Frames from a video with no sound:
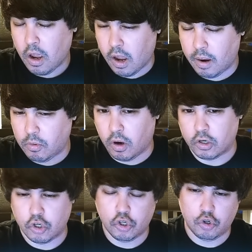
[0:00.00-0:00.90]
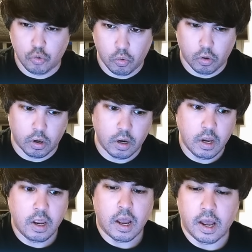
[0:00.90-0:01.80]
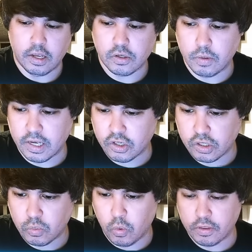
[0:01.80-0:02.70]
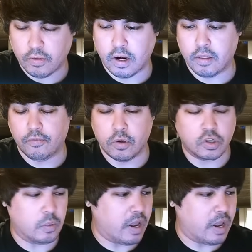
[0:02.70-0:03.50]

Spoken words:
I'm not sure. So that's just what the kind of the footage that we